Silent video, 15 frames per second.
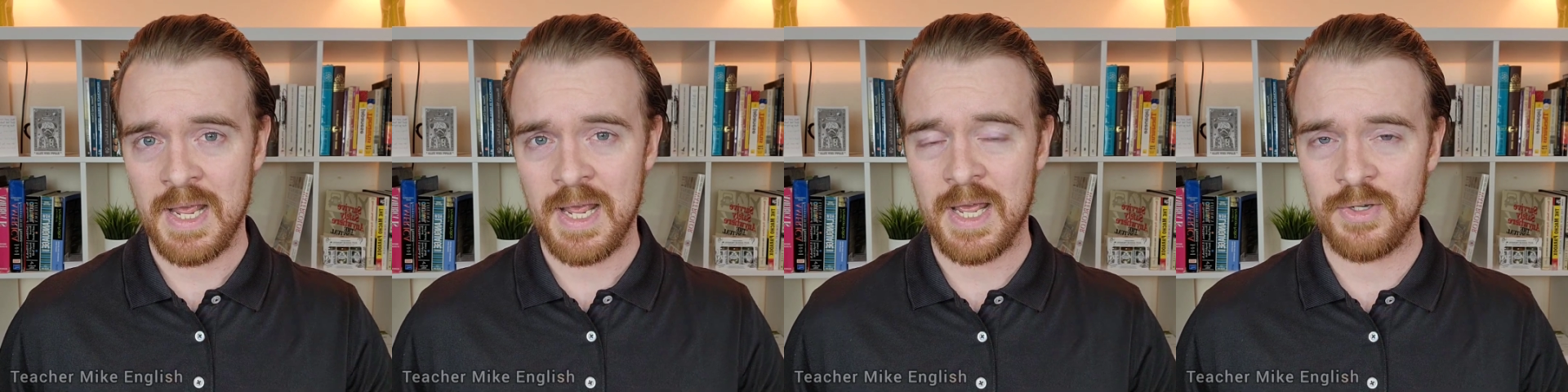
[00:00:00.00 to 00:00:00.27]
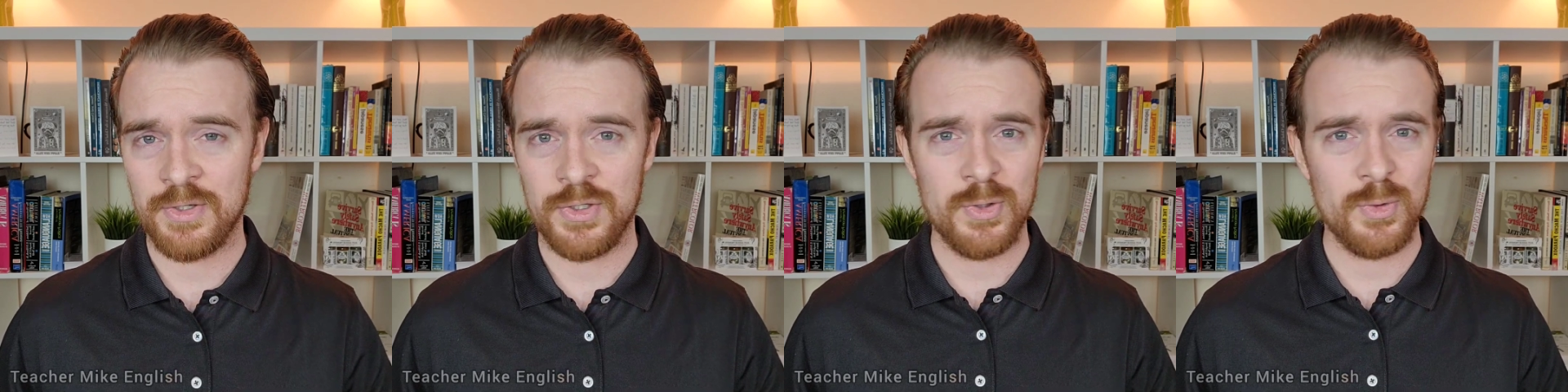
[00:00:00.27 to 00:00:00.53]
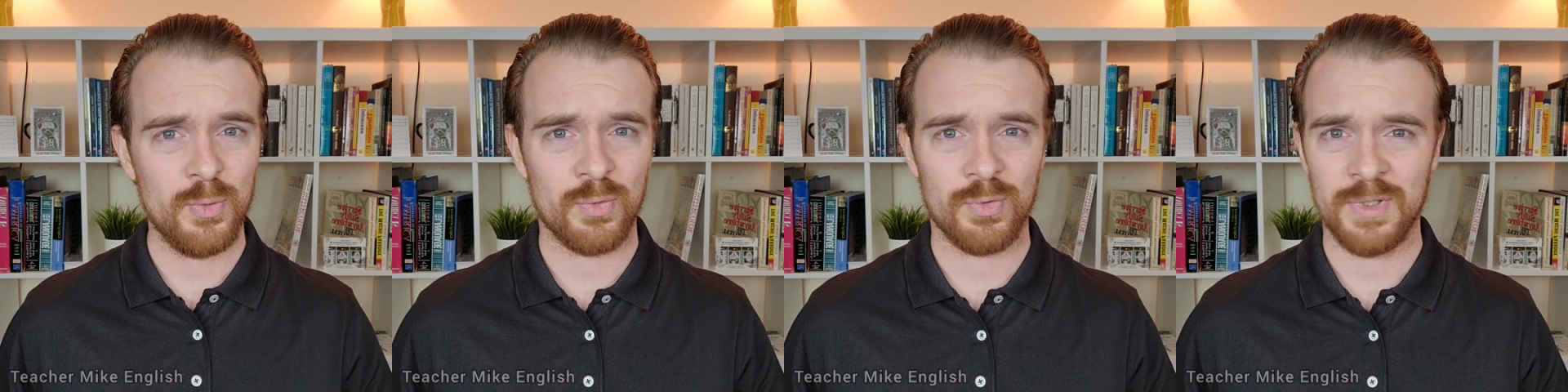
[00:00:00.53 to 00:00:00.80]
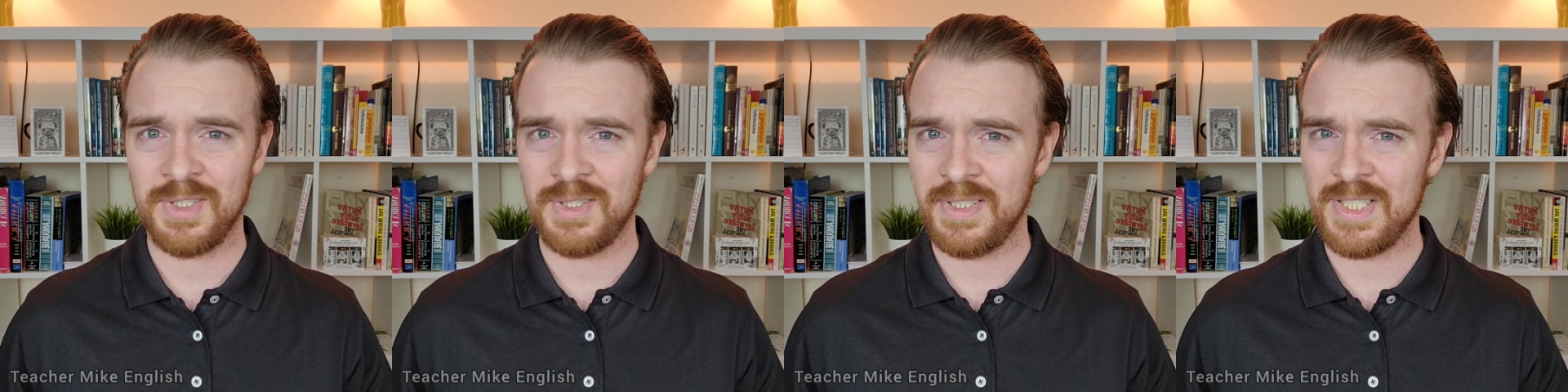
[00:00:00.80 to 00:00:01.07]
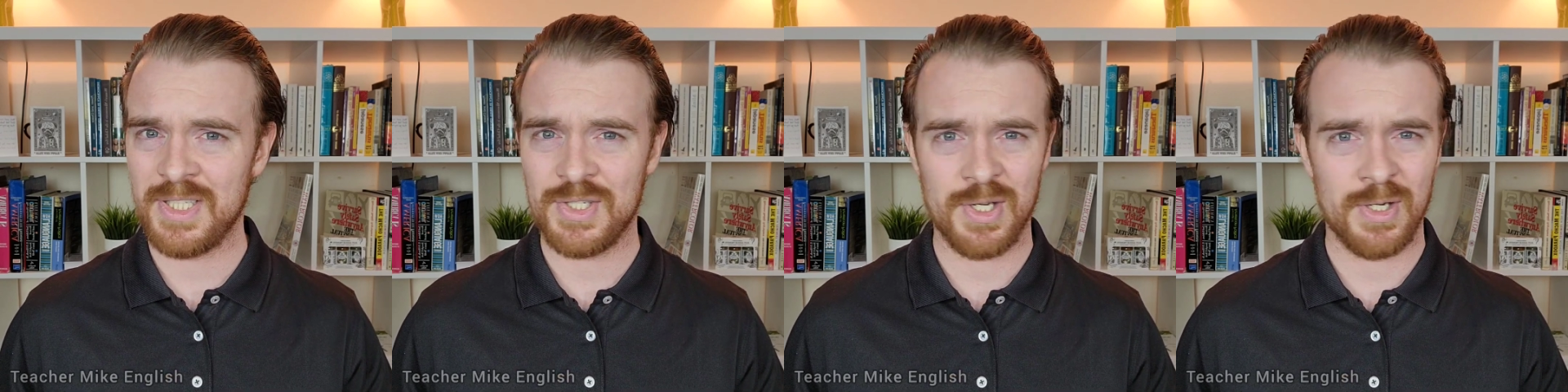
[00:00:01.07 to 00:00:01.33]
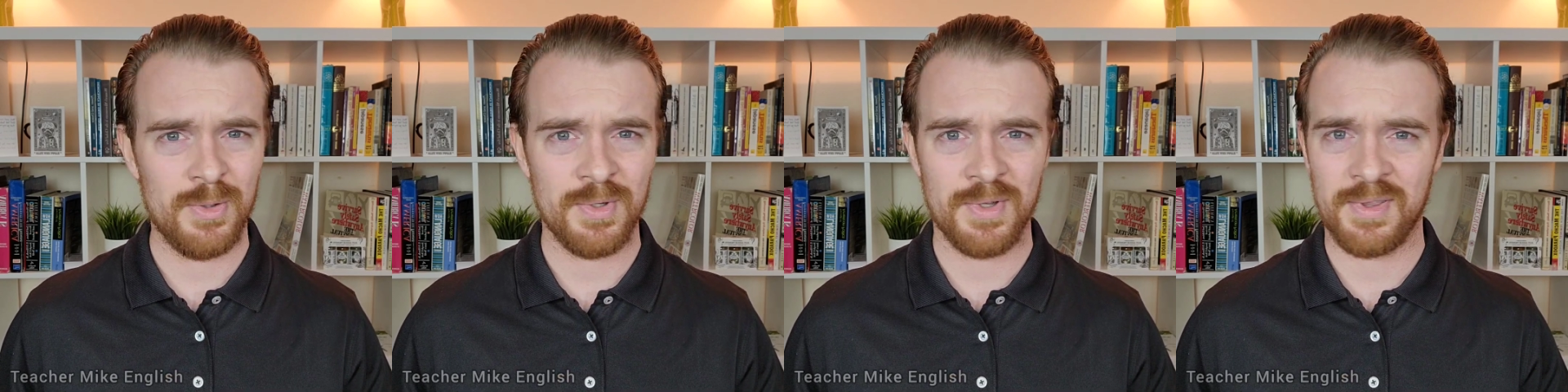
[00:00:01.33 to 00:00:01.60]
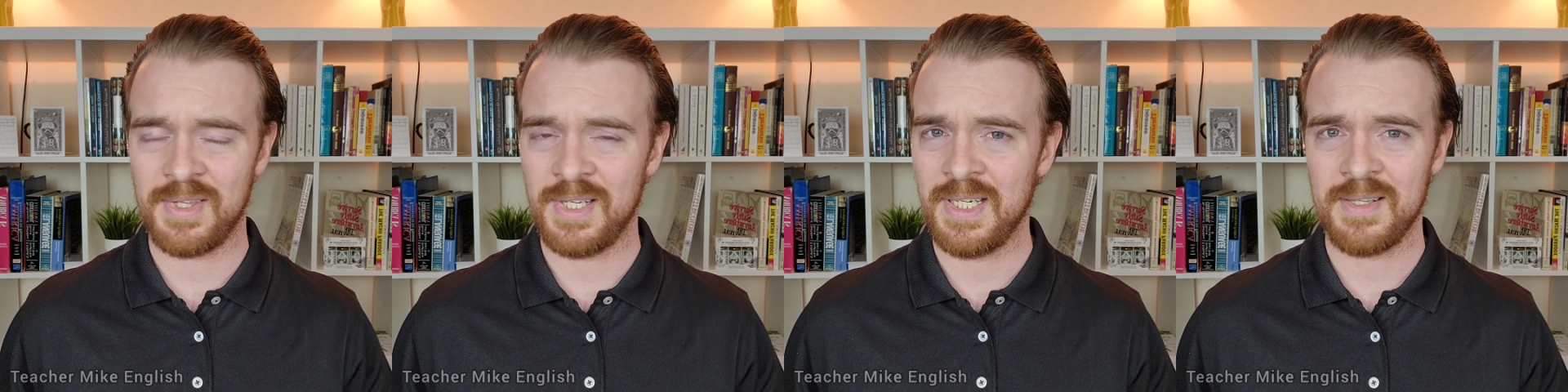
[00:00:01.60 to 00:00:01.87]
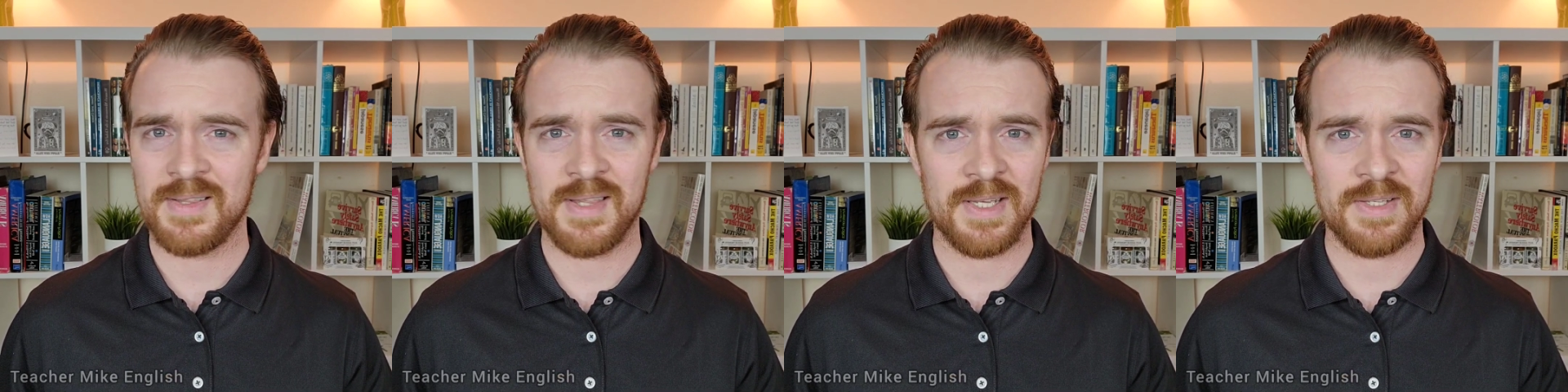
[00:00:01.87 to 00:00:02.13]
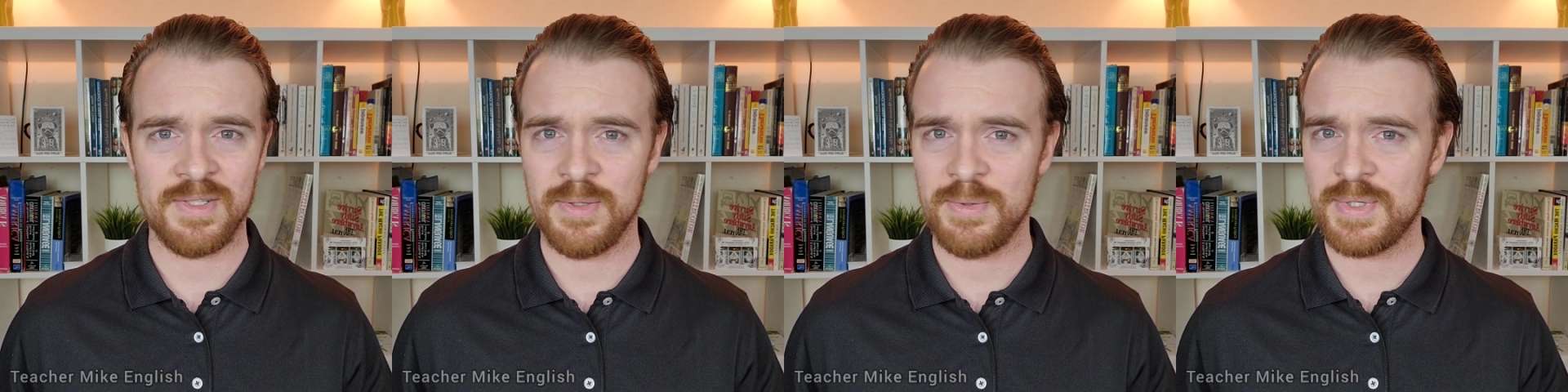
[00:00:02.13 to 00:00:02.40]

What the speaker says: and you really don't think that you